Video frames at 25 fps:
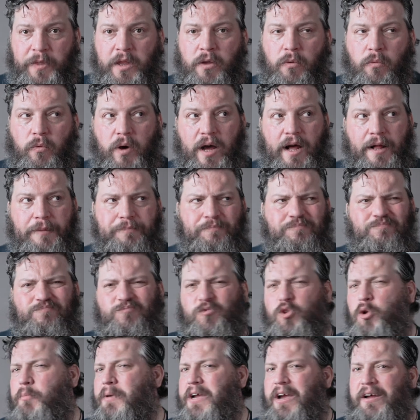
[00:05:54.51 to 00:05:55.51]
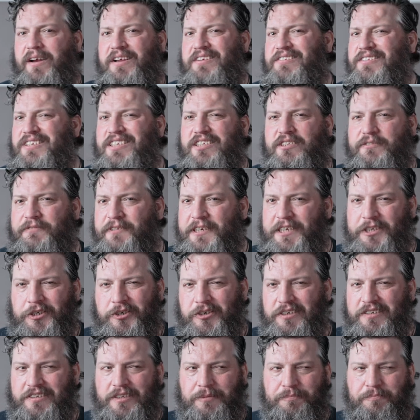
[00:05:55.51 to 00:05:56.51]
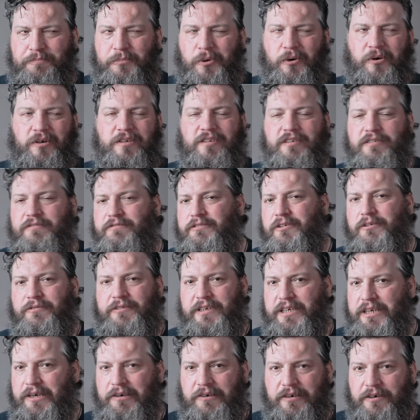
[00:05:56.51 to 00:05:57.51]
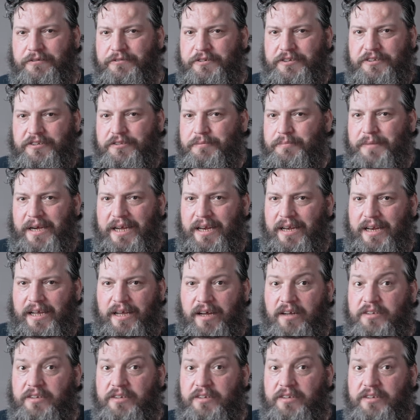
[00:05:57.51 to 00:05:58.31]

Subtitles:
Well, to be honest, this feature is important for videographers mainly,